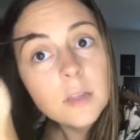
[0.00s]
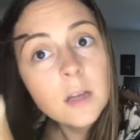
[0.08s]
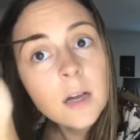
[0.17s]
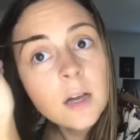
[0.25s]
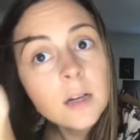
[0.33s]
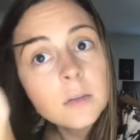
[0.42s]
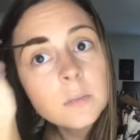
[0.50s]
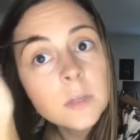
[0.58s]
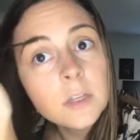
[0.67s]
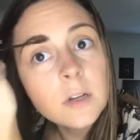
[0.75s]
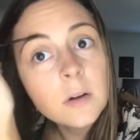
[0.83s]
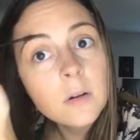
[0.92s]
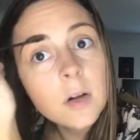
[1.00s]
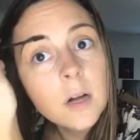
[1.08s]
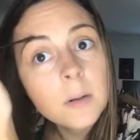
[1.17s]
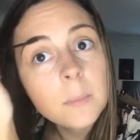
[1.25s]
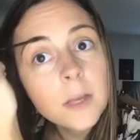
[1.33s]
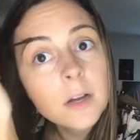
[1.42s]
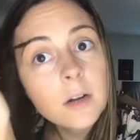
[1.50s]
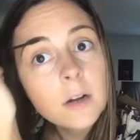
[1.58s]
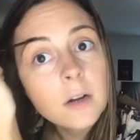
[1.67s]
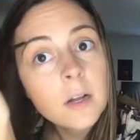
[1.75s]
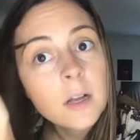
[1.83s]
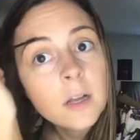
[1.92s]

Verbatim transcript: um, you know, a bigger